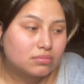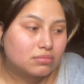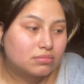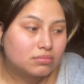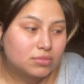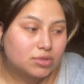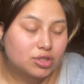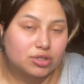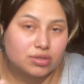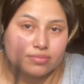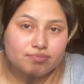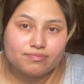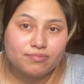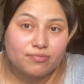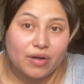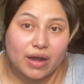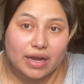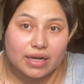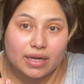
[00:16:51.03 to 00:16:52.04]
Just
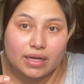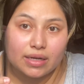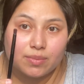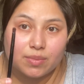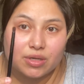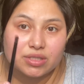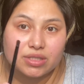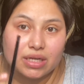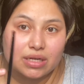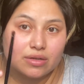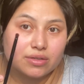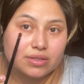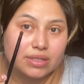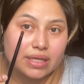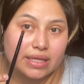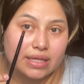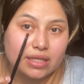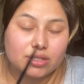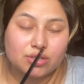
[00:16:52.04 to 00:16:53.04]
find any brush that looks
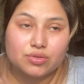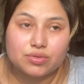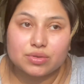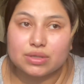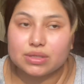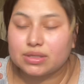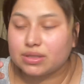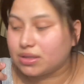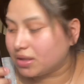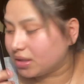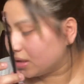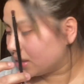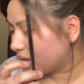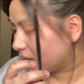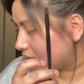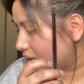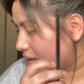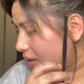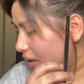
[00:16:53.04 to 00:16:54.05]
like this. You can
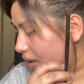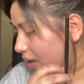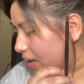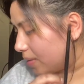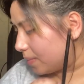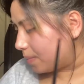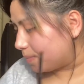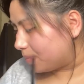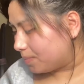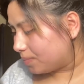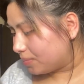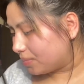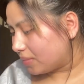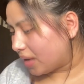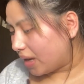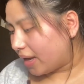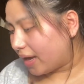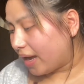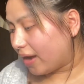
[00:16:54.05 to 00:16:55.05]

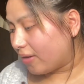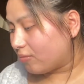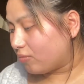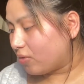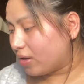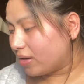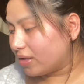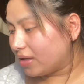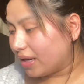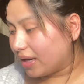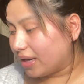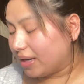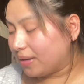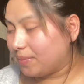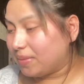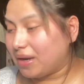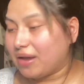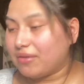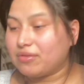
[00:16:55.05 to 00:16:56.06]
I have one that I've
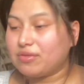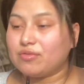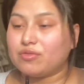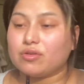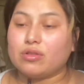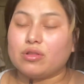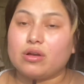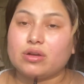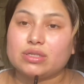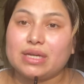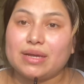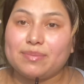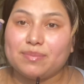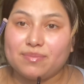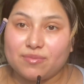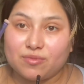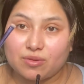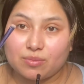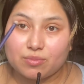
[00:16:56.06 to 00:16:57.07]
been having for a long time
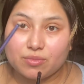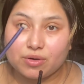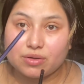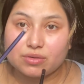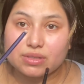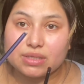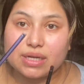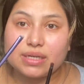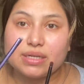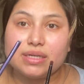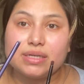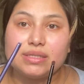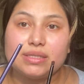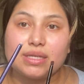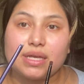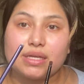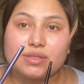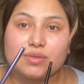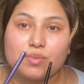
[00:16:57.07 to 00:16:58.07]
from Real Techniques
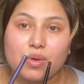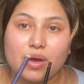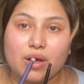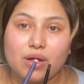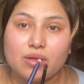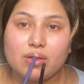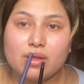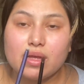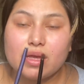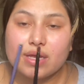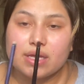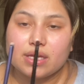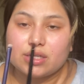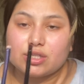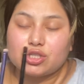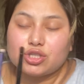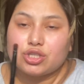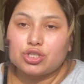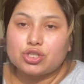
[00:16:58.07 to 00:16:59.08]
as well.
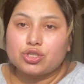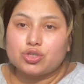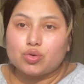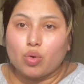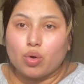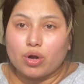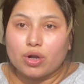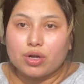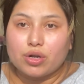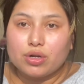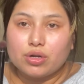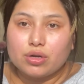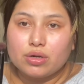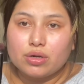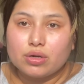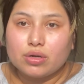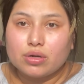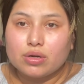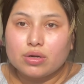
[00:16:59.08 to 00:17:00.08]
It's just shorter,
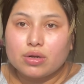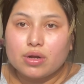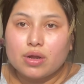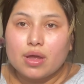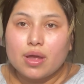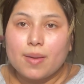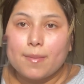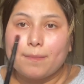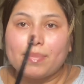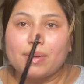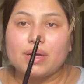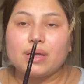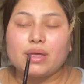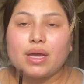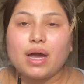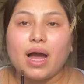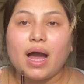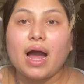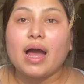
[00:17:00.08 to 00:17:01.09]
but
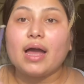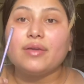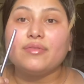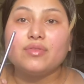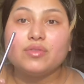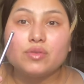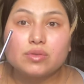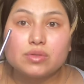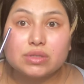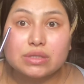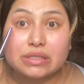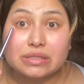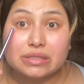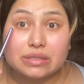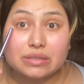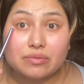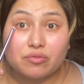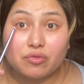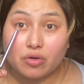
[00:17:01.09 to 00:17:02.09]
I've used
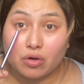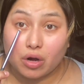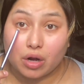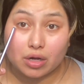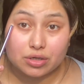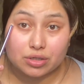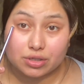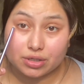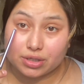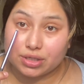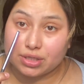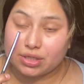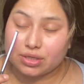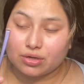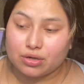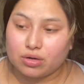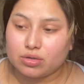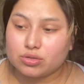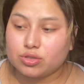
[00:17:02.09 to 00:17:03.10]
this for under
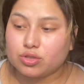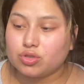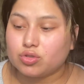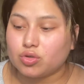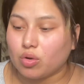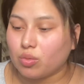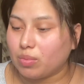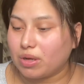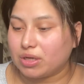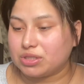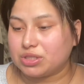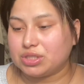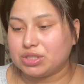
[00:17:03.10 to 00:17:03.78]
here so much